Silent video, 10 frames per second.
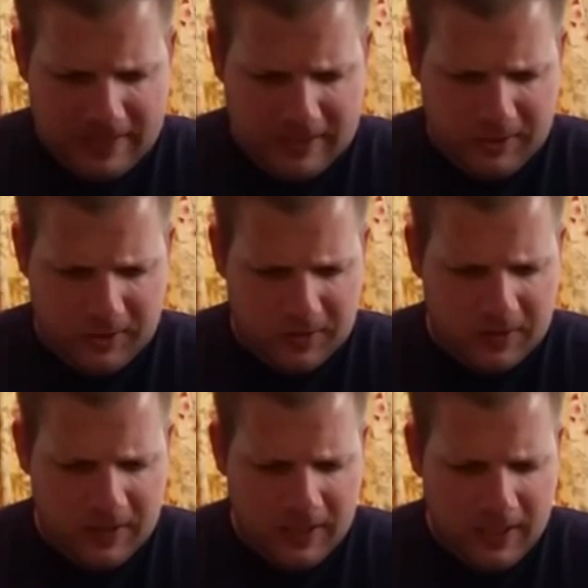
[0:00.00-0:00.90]
issue,
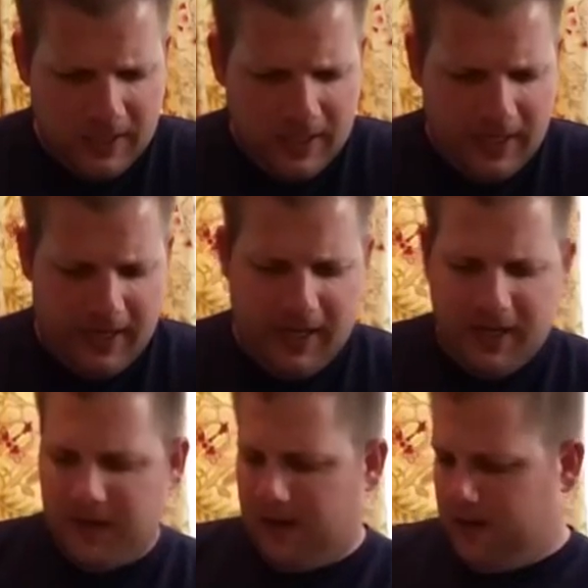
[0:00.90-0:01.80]

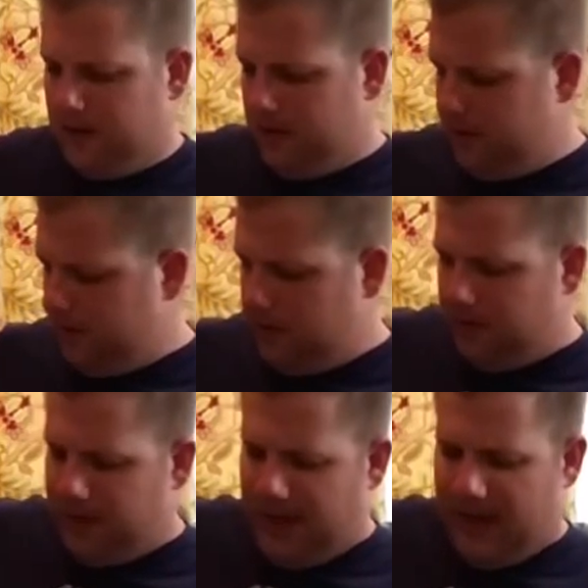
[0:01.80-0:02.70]
and
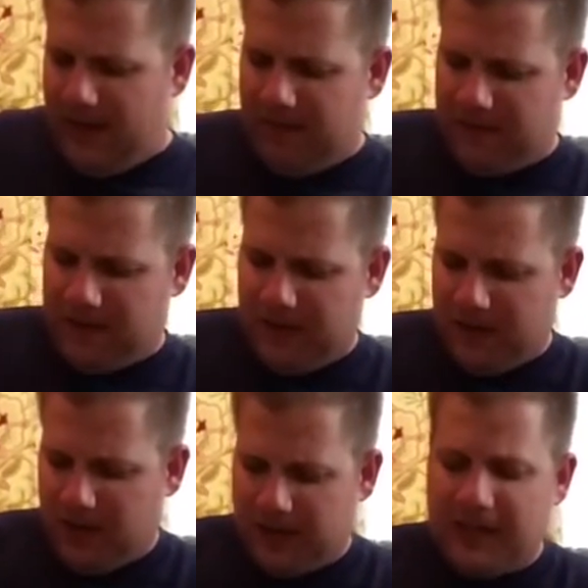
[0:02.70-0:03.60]
they have
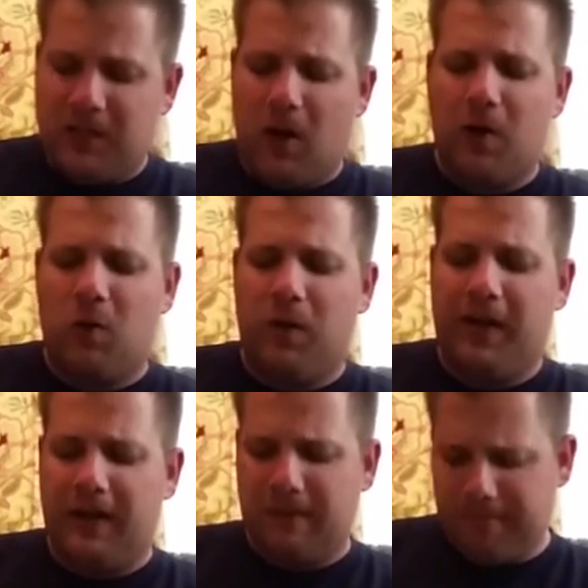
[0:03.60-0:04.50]
a nice article in
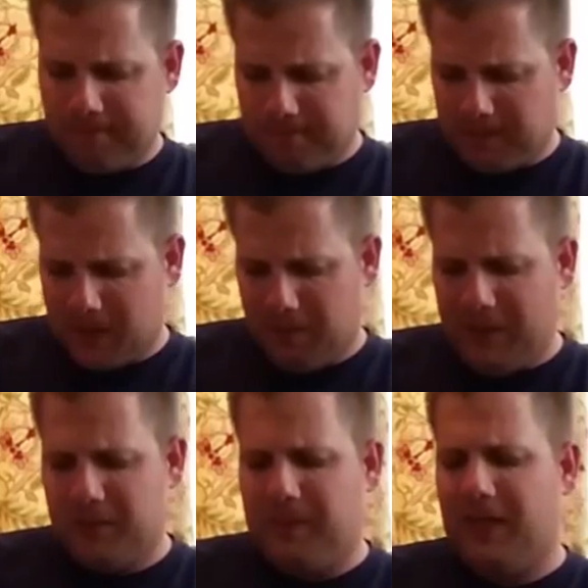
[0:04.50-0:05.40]
here, the
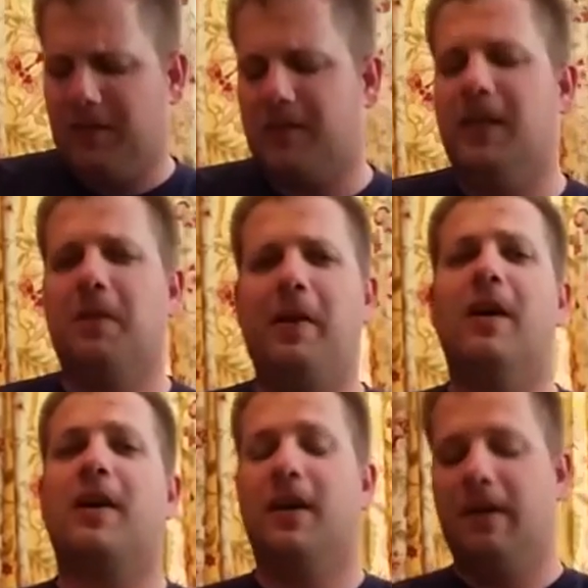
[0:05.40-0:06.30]
best beers in
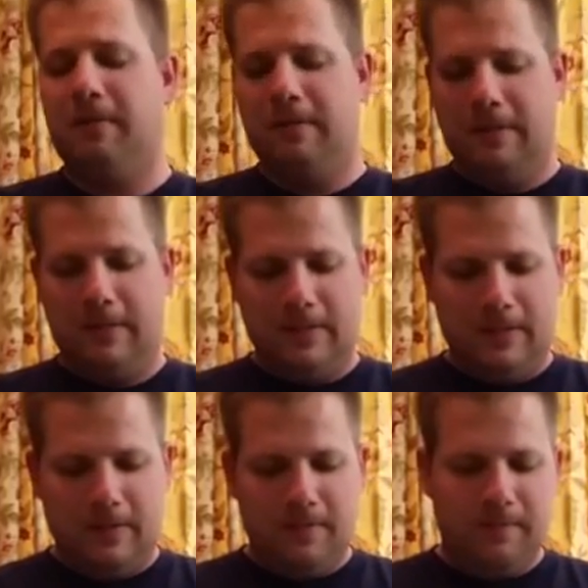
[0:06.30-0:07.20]
America.
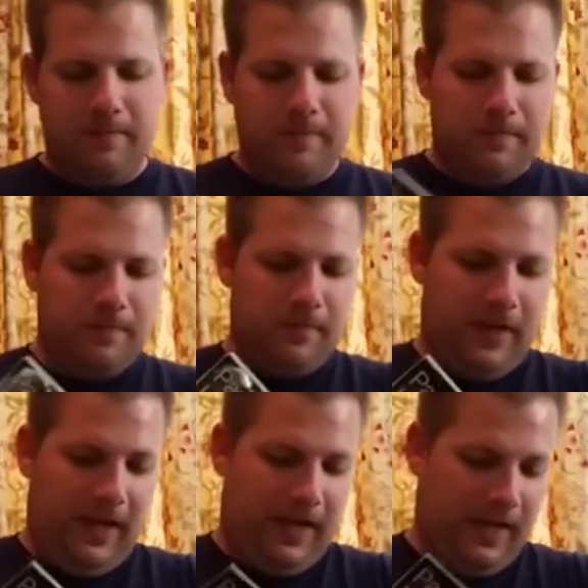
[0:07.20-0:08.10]

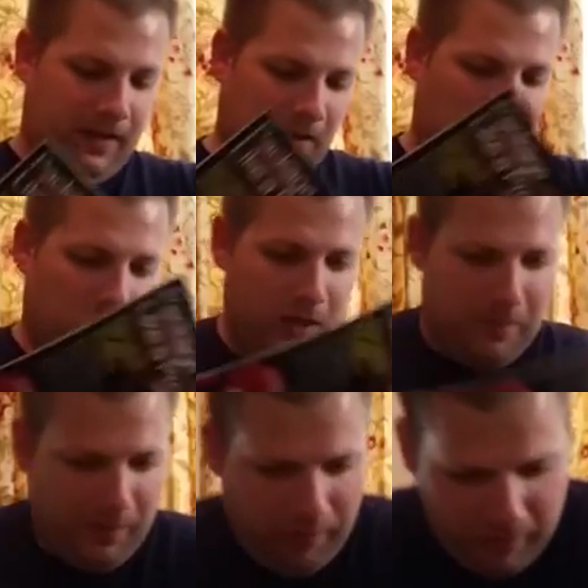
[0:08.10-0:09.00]
And look what
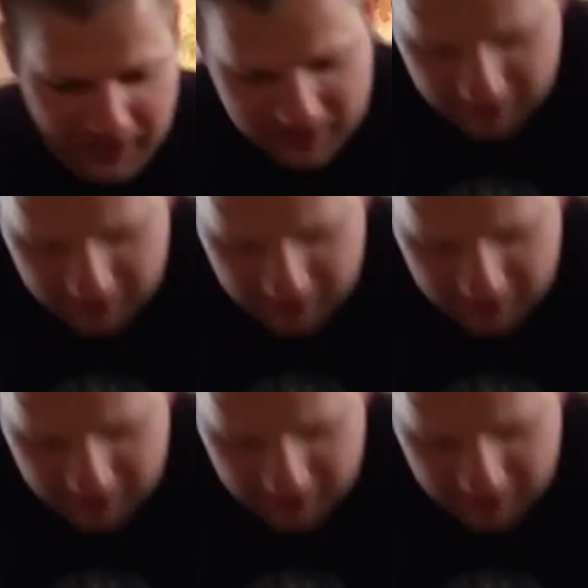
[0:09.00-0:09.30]
number 3